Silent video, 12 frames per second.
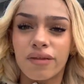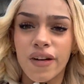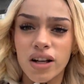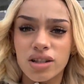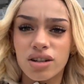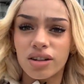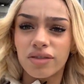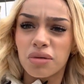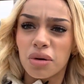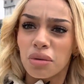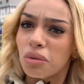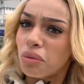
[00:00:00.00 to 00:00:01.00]
First off,
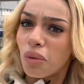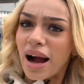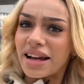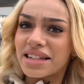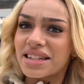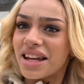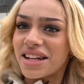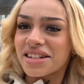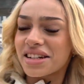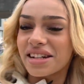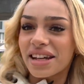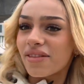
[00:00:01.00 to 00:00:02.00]
why is
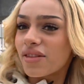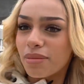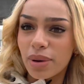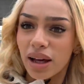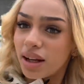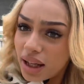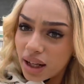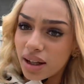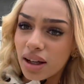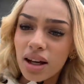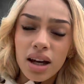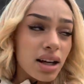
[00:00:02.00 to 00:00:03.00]
London giving
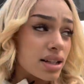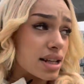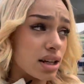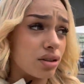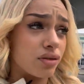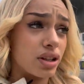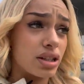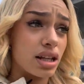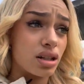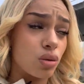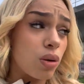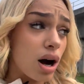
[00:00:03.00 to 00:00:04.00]
Berlin? Second off, it's like
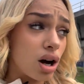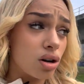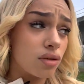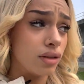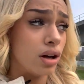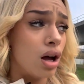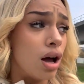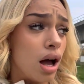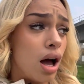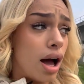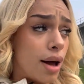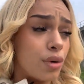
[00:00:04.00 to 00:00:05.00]
12.
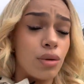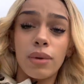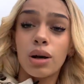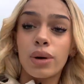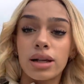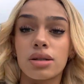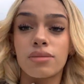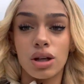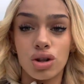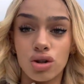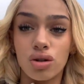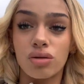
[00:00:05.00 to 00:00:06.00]
I'm on my way to my
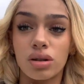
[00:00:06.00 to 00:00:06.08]
shoot